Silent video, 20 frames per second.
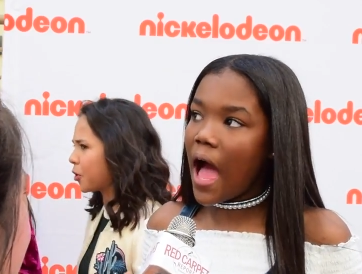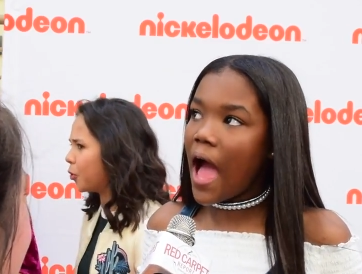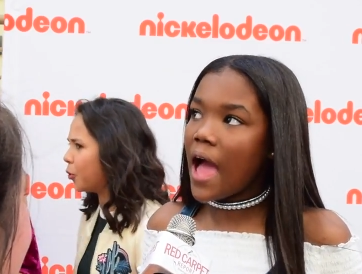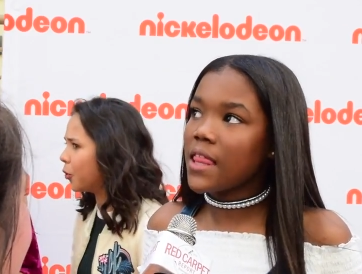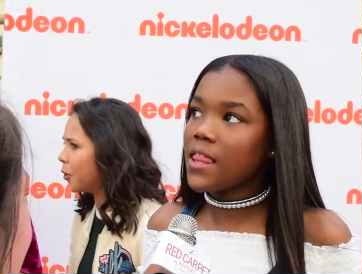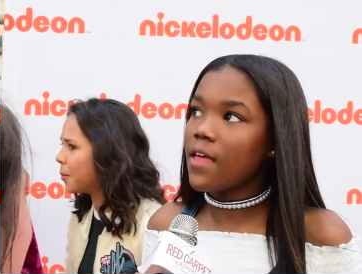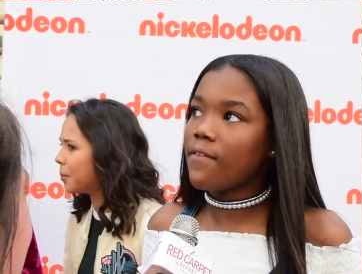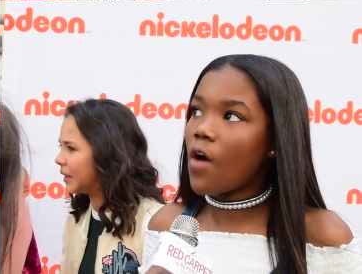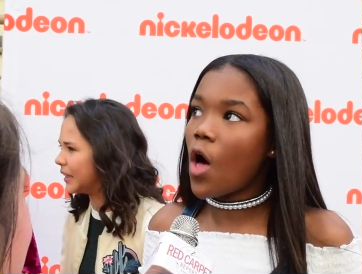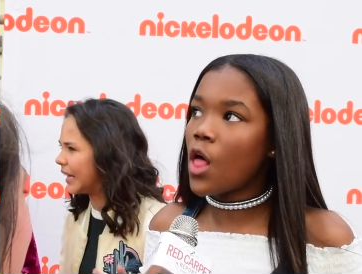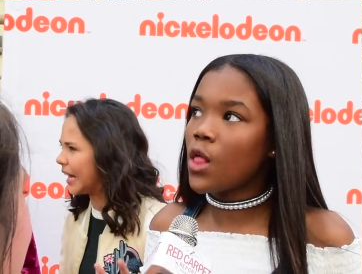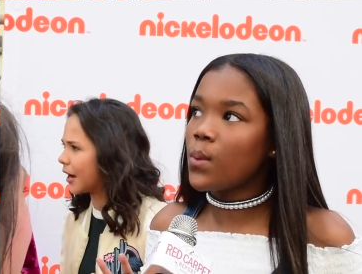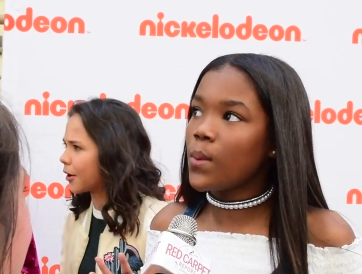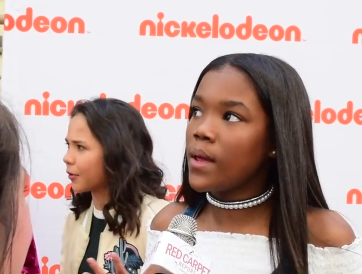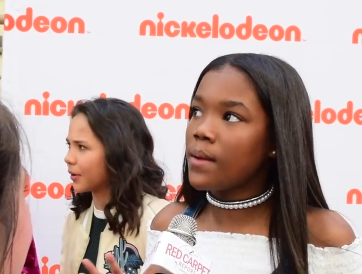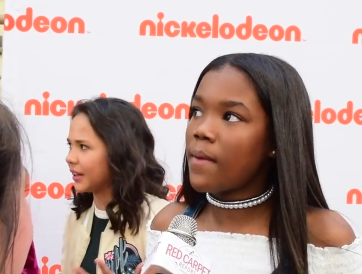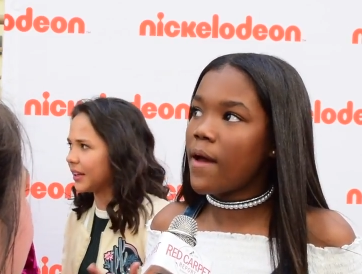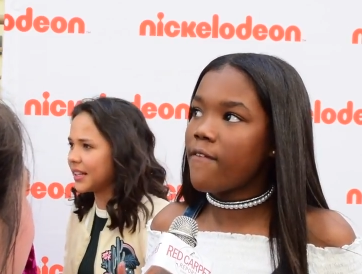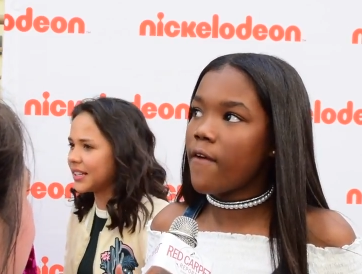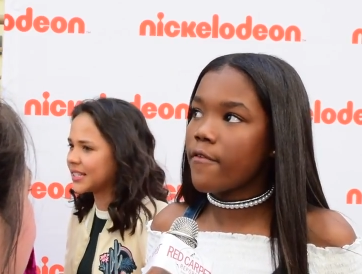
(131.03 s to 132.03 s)
Speaker 1: I love
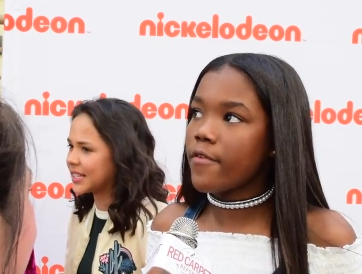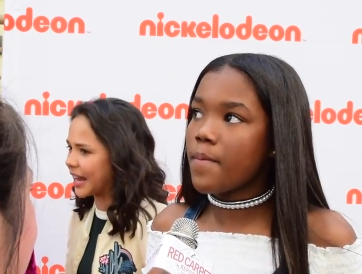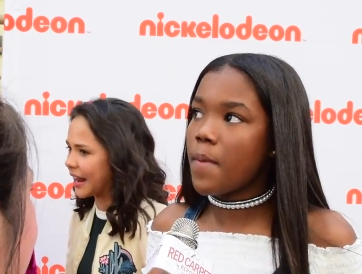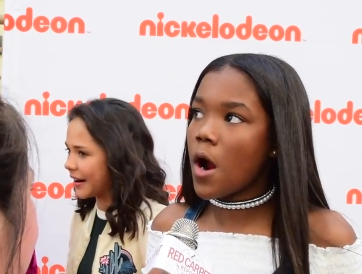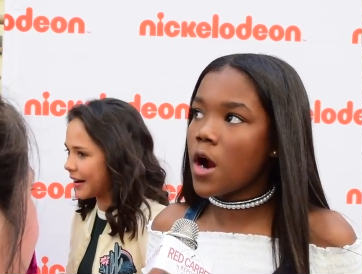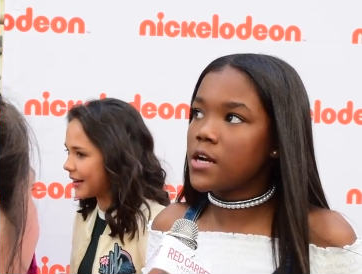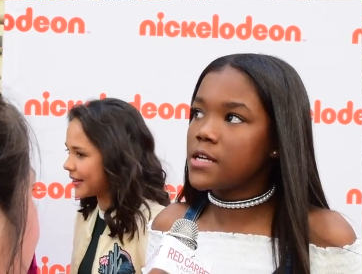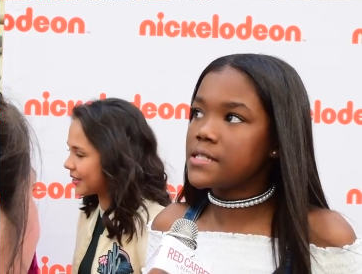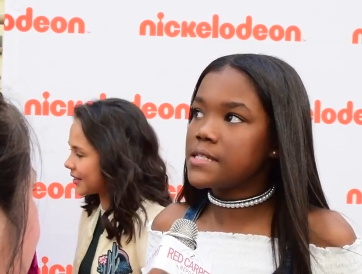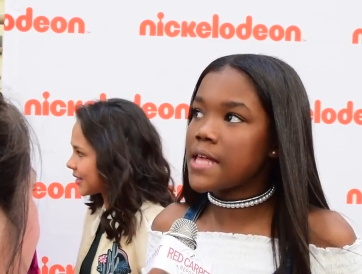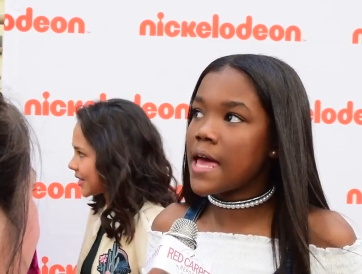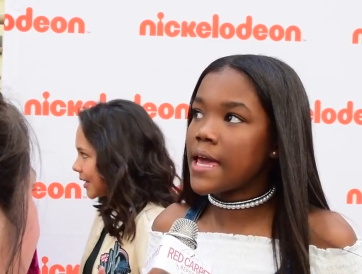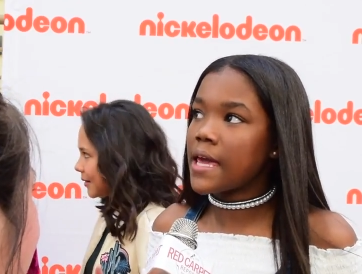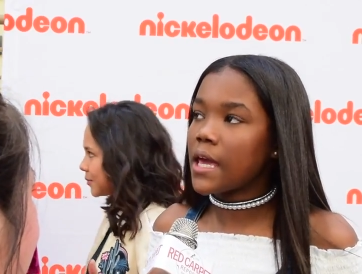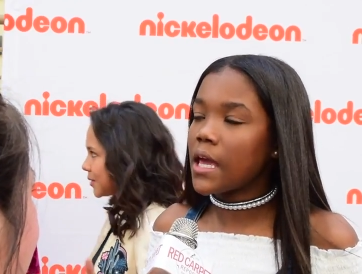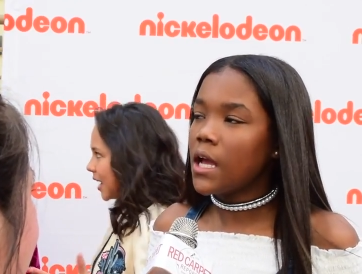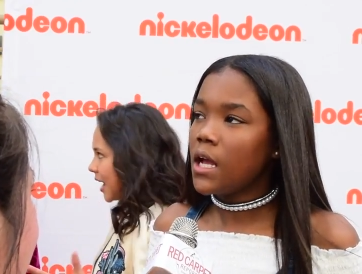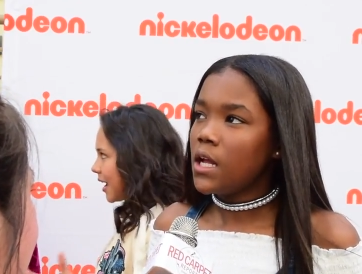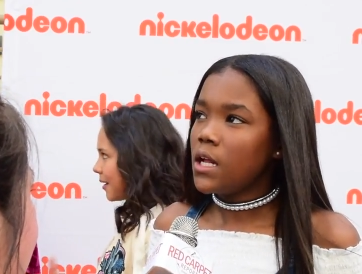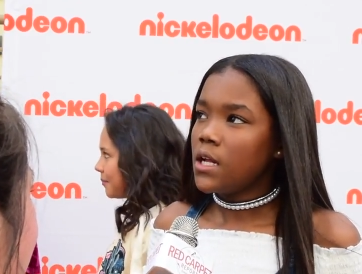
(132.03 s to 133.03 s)
Halloween. My favorite part is like
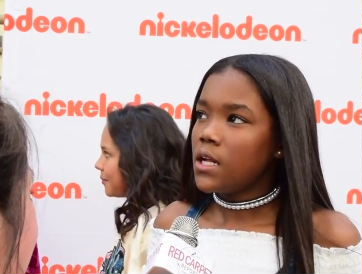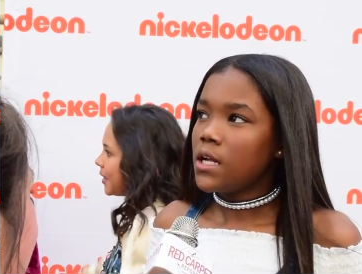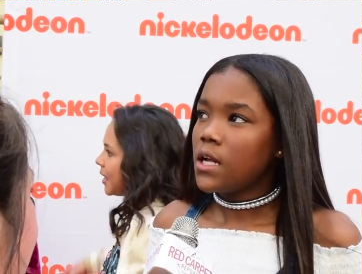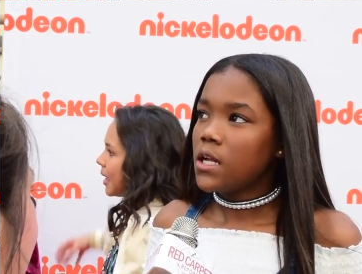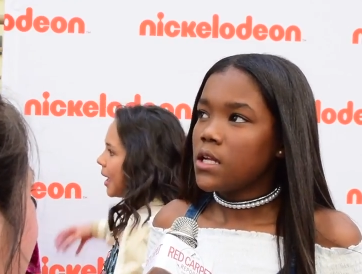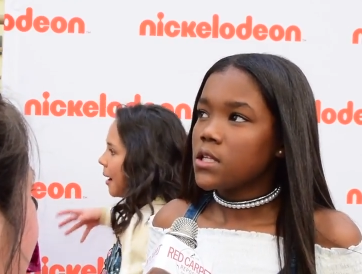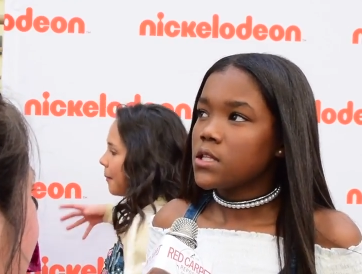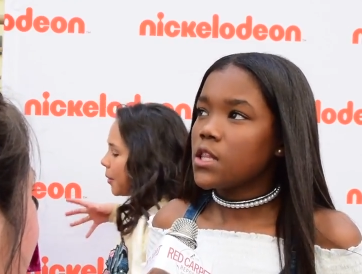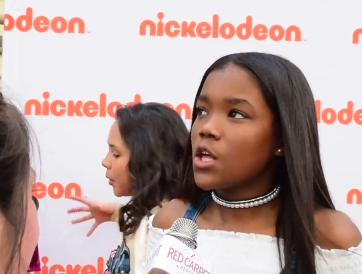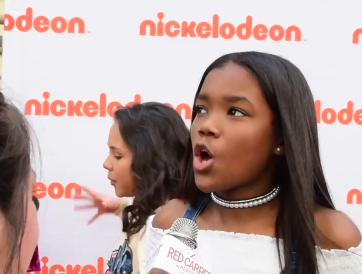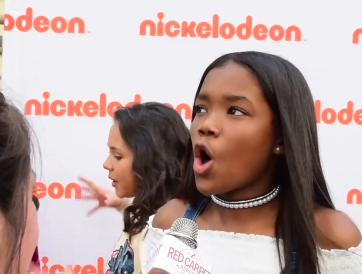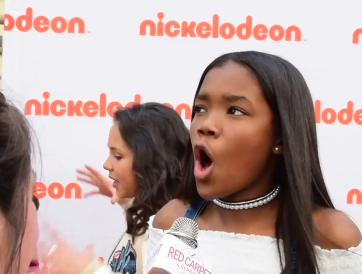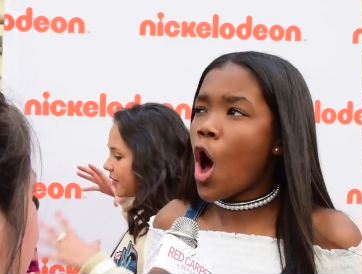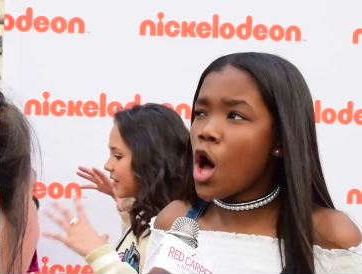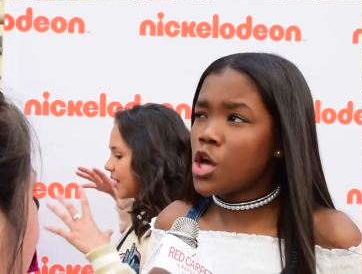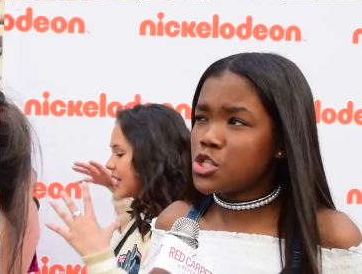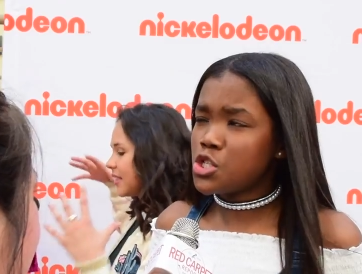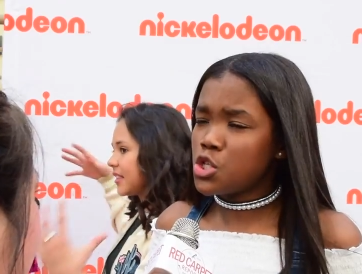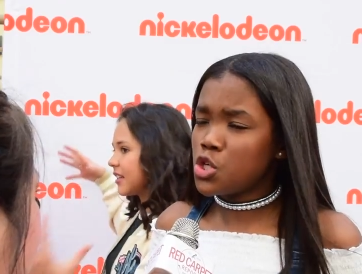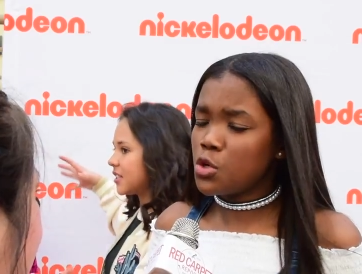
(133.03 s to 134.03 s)
the
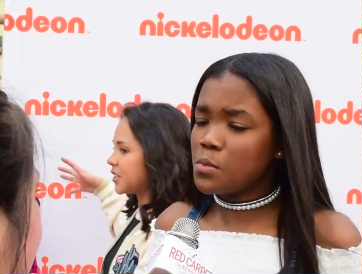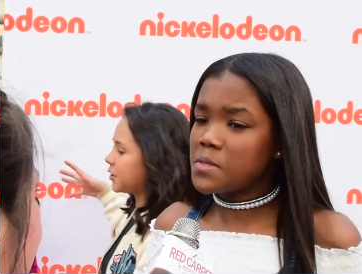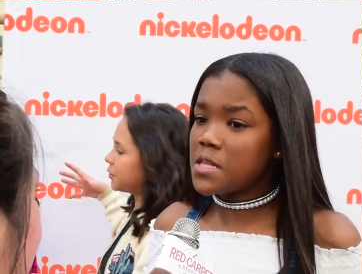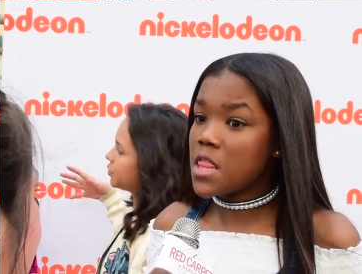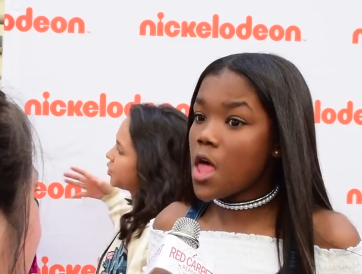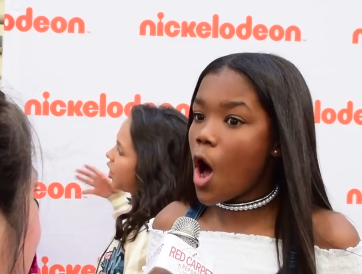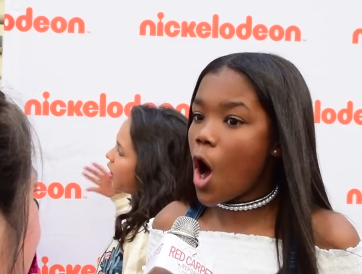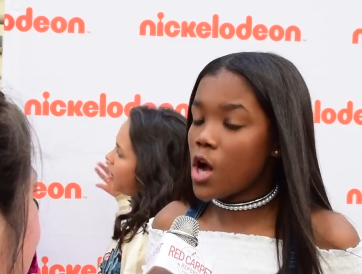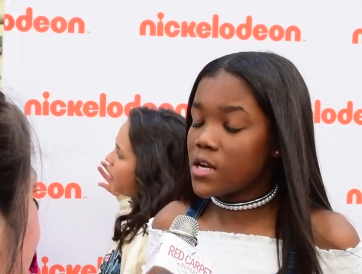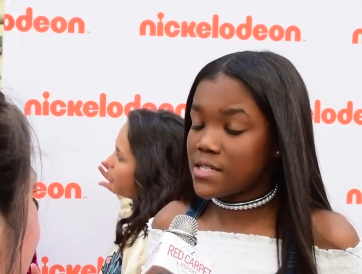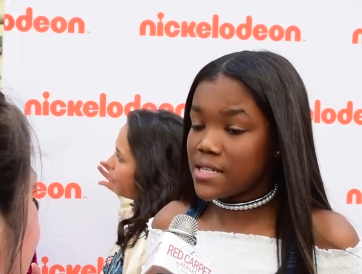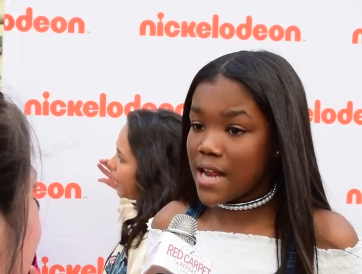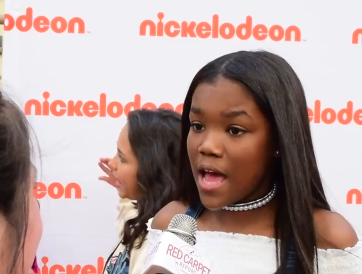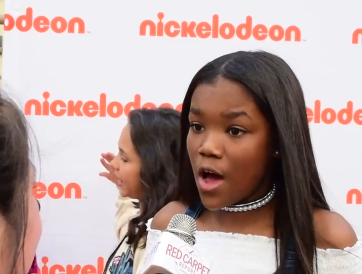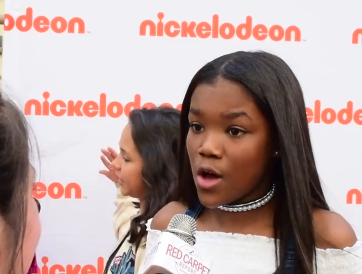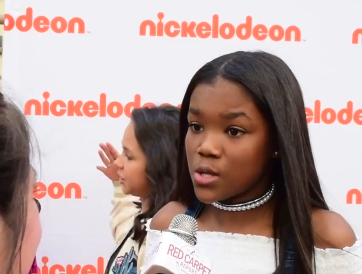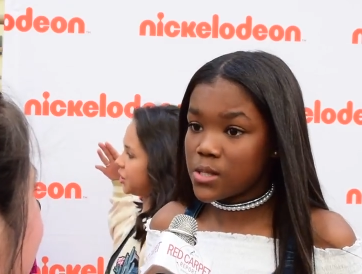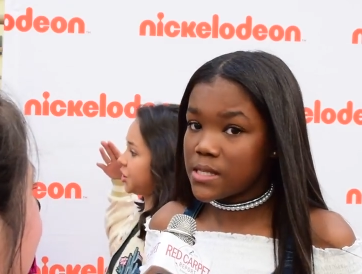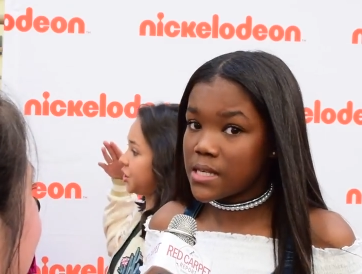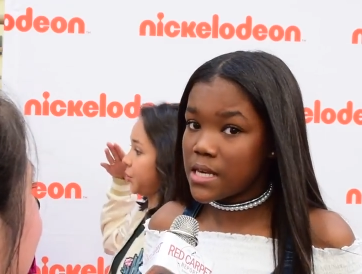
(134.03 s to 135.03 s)
costumes in the haunted
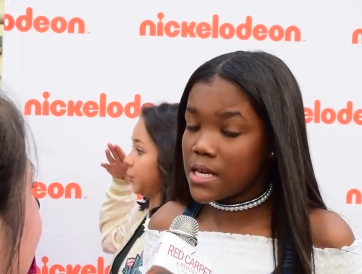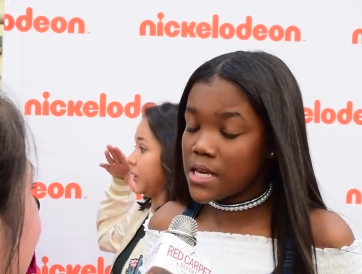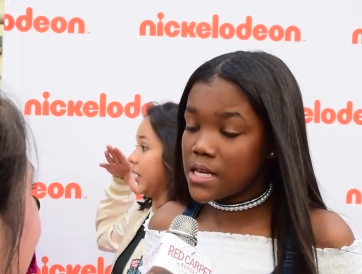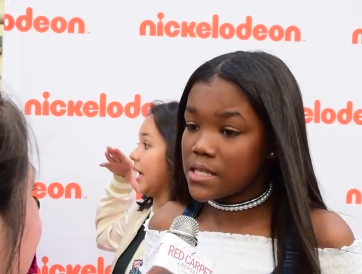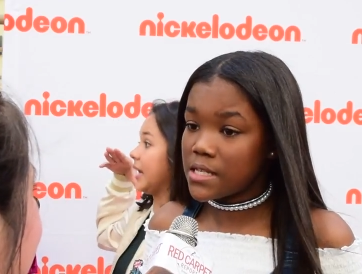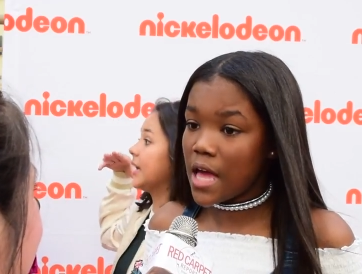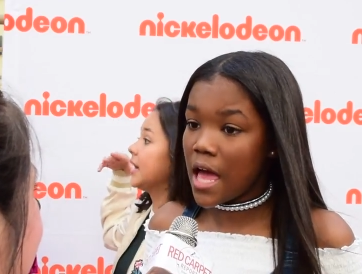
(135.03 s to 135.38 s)
houses.